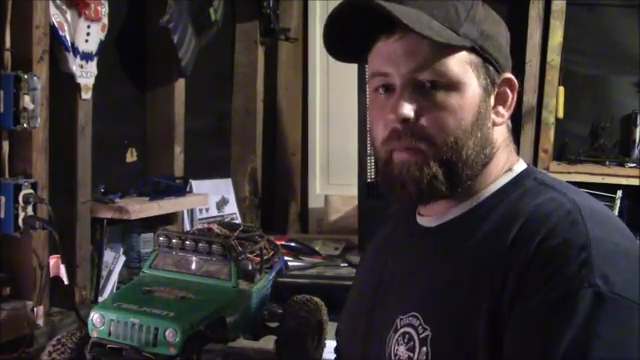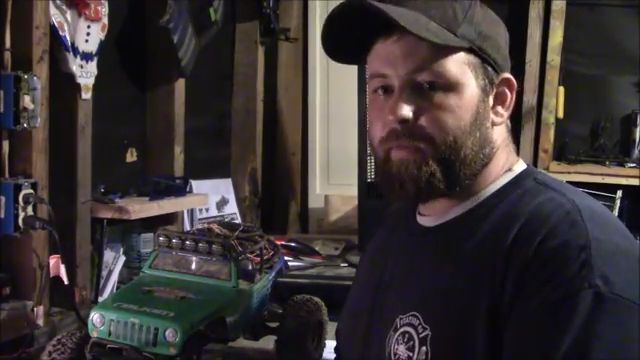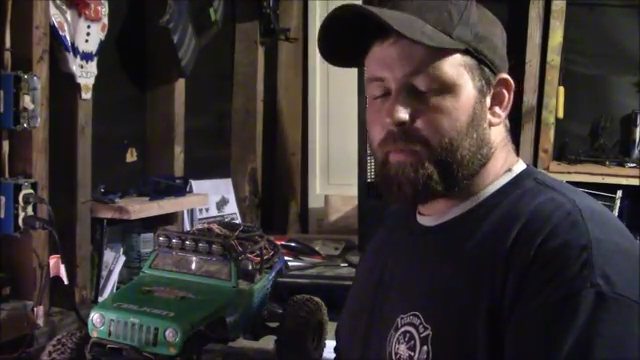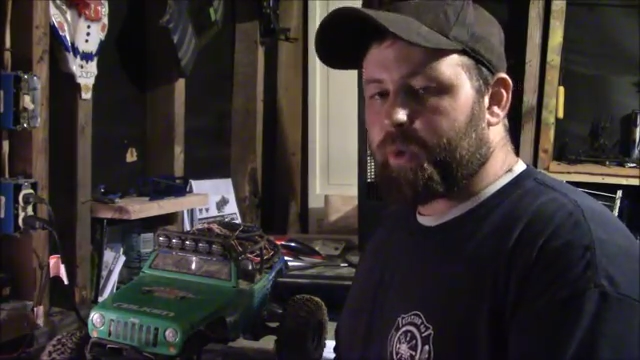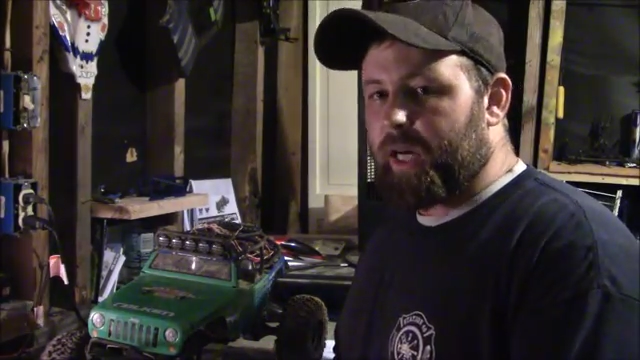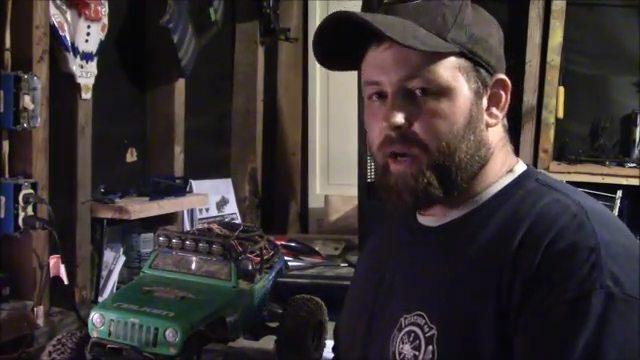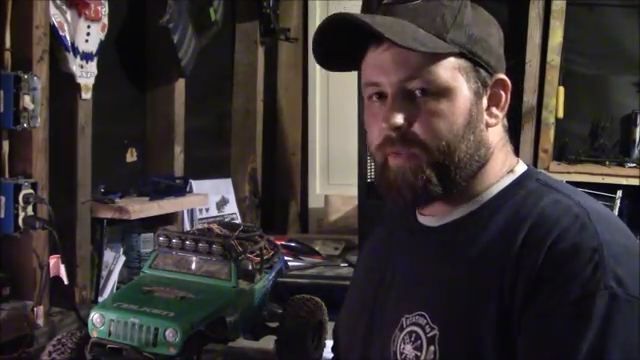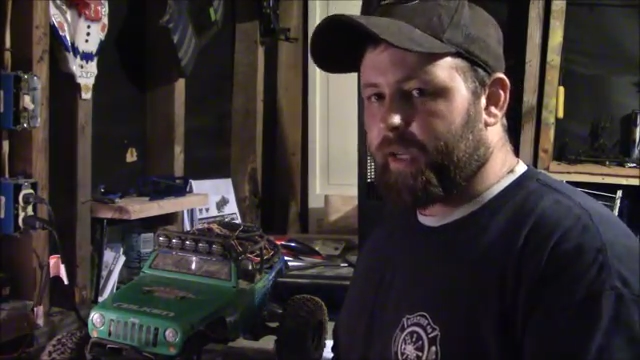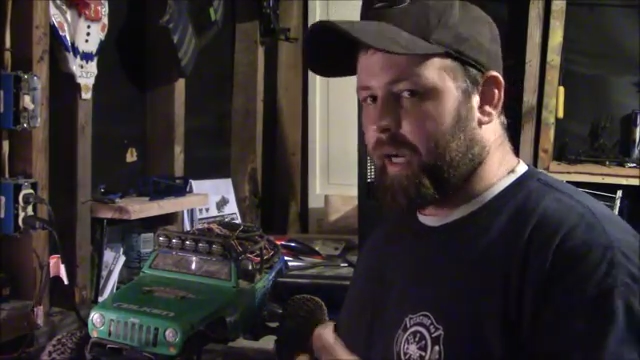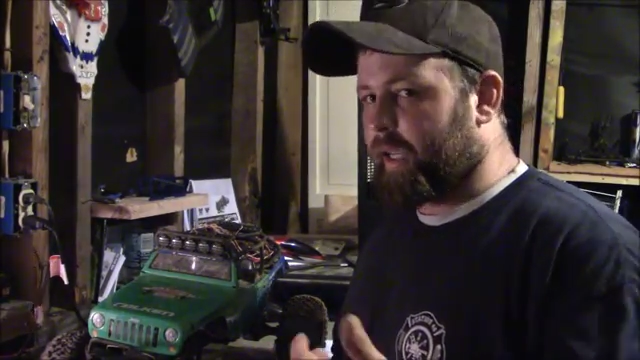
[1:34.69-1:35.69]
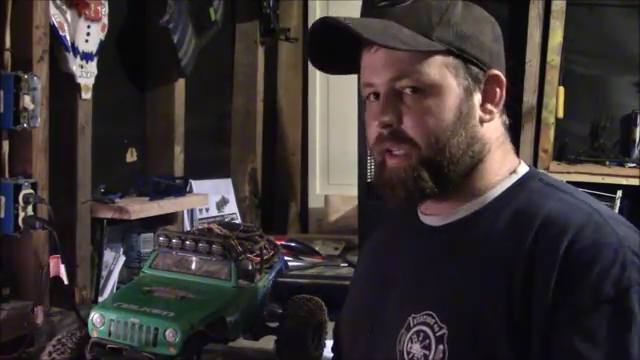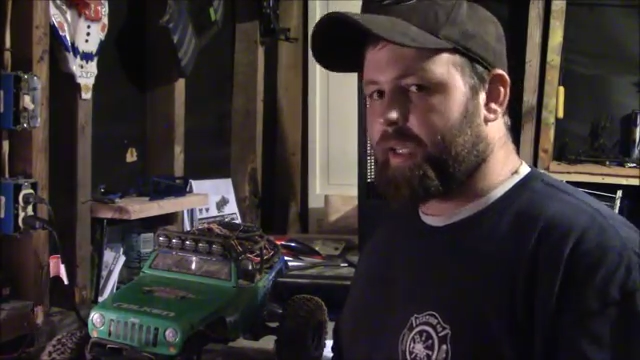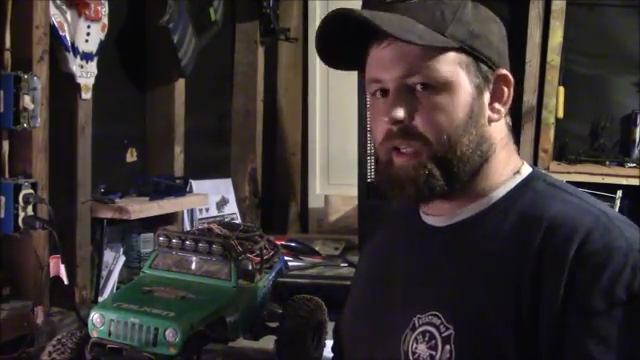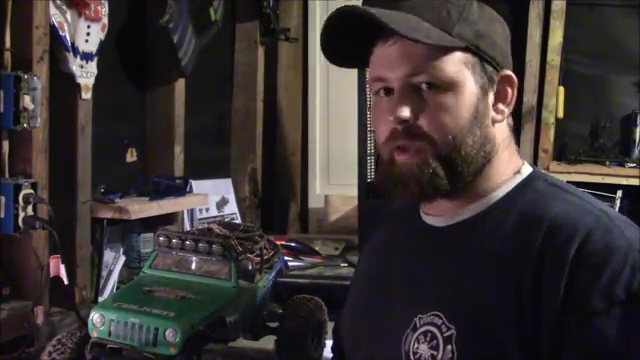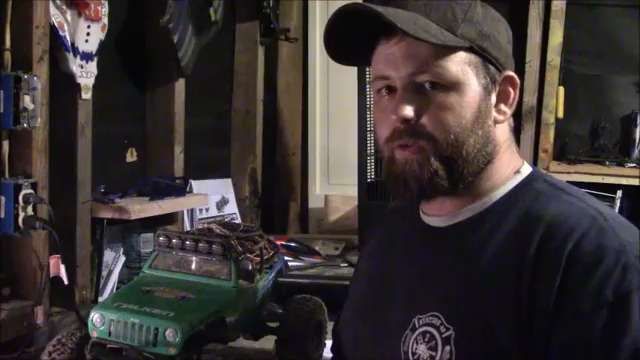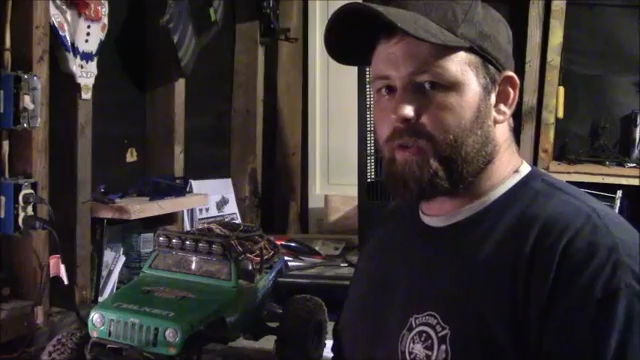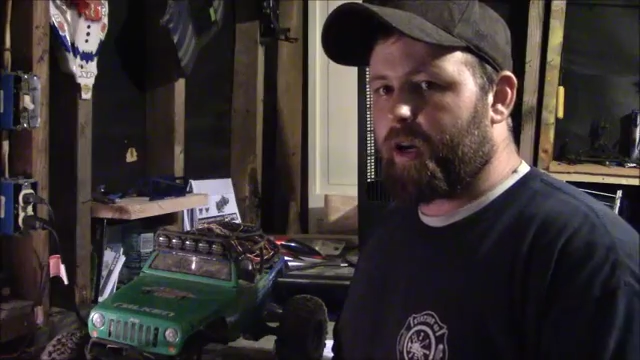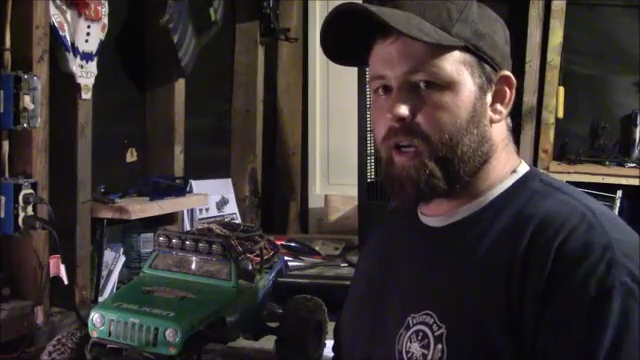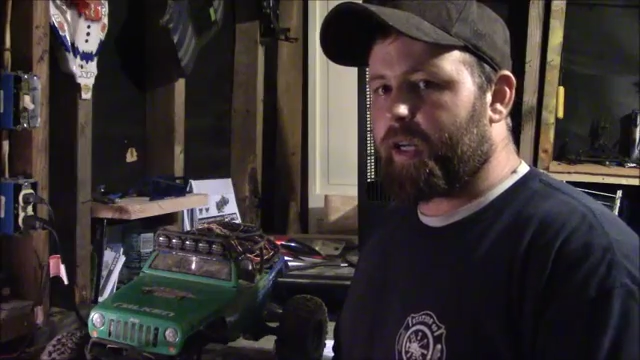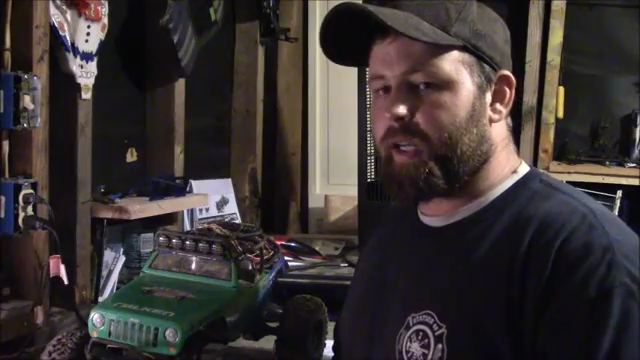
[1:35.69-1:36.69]
me from driving it. I continued
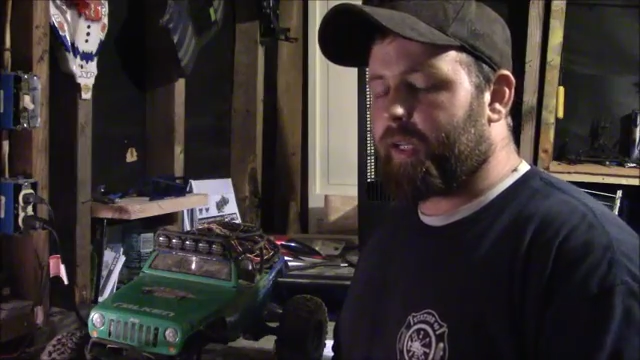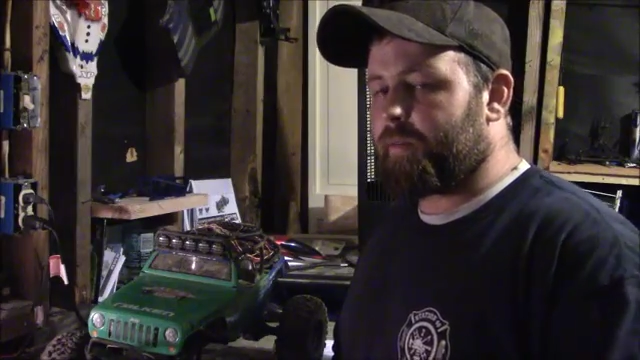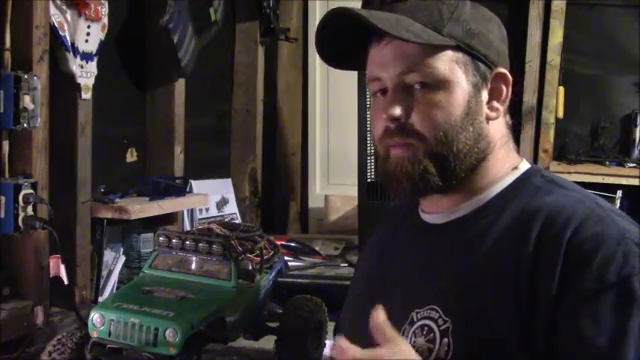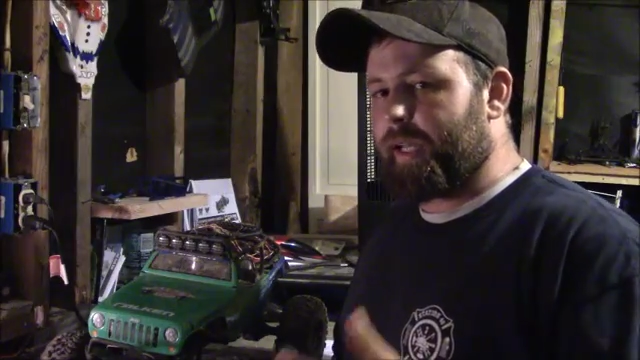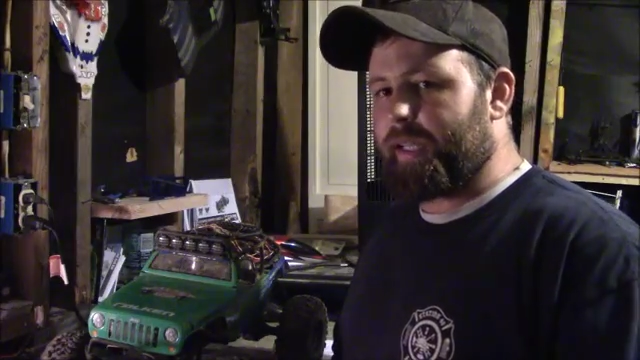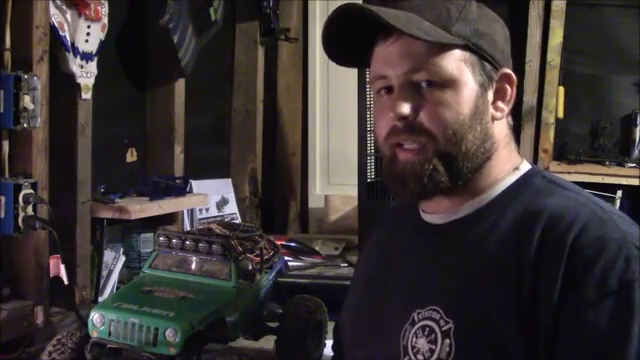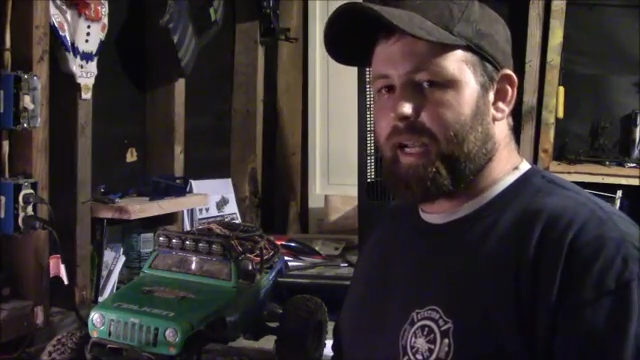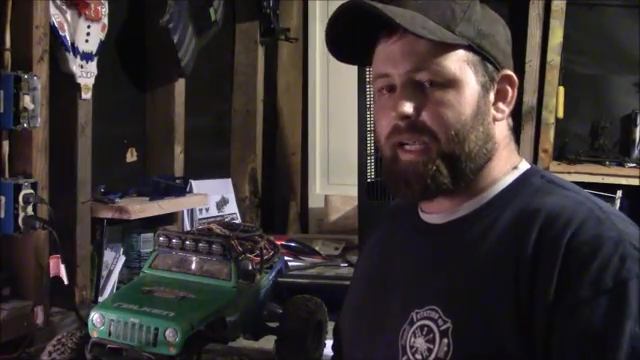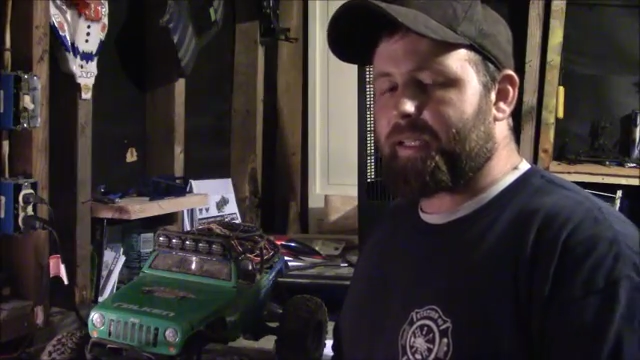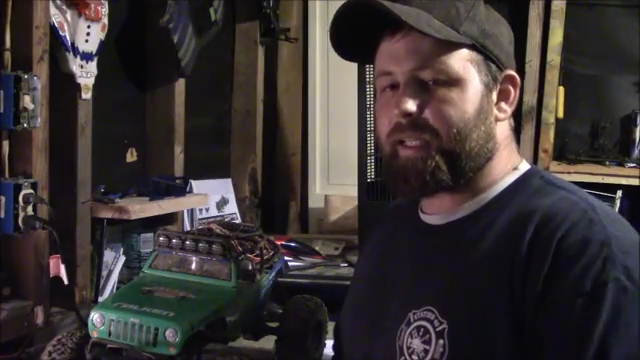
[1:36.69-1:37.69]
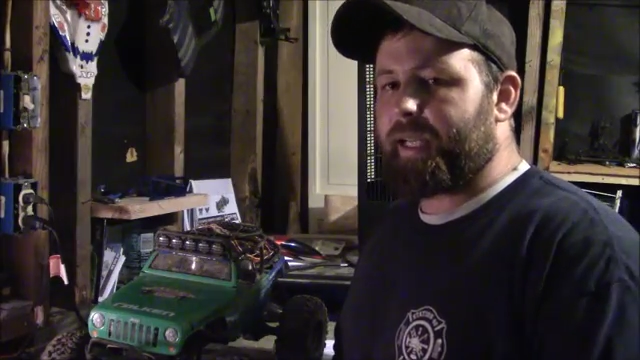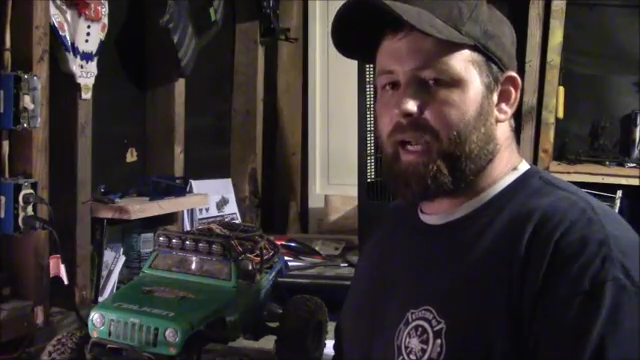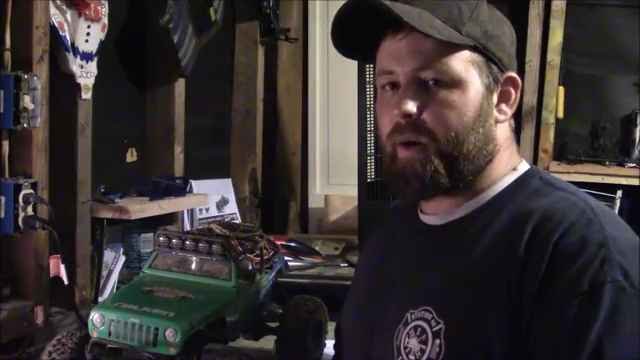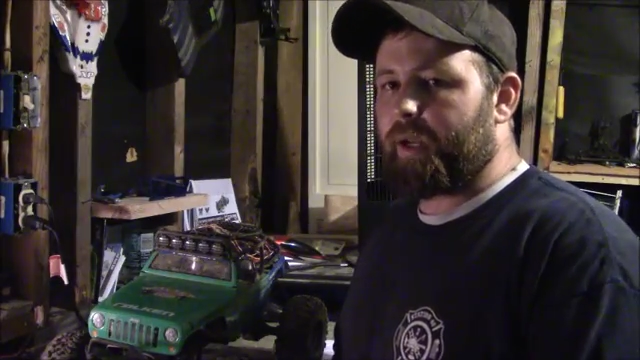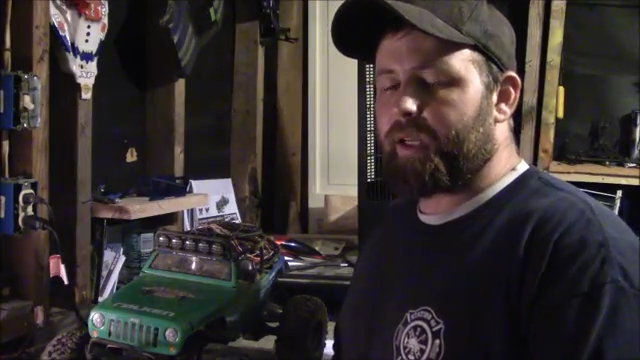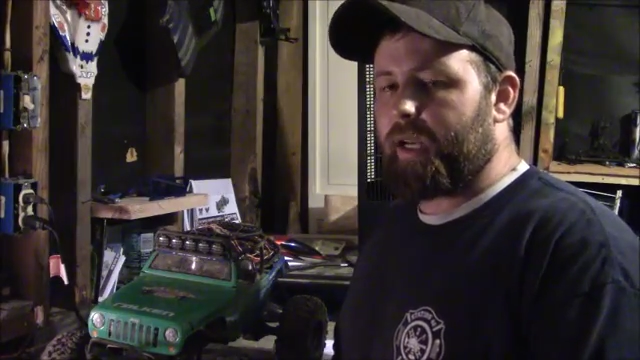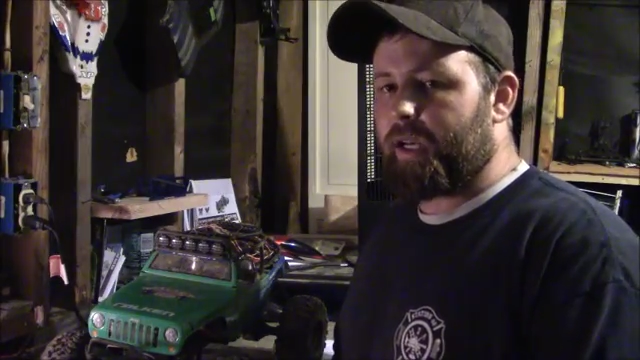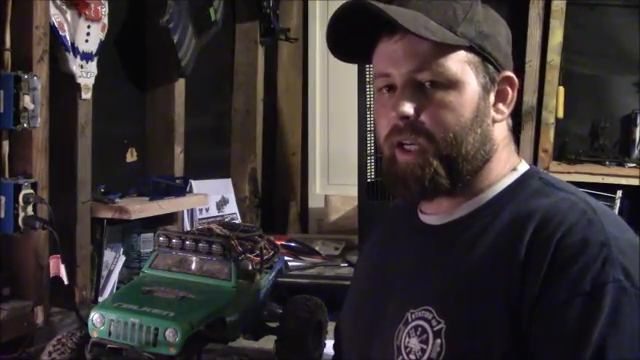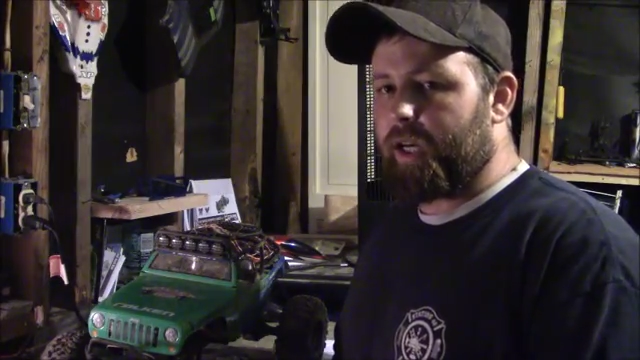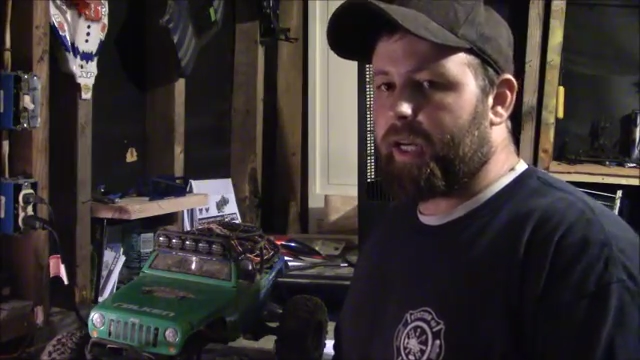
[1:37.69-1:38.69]
running it, letting the guy see how it
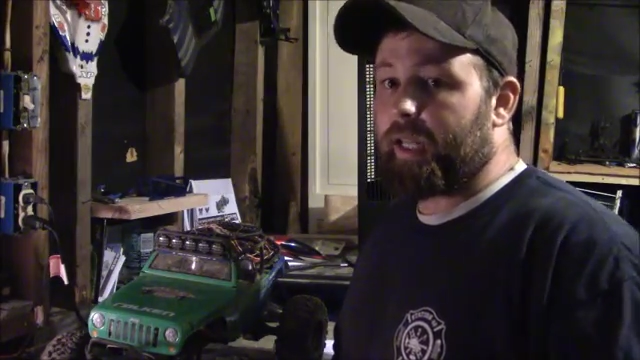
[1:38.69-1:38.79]
done.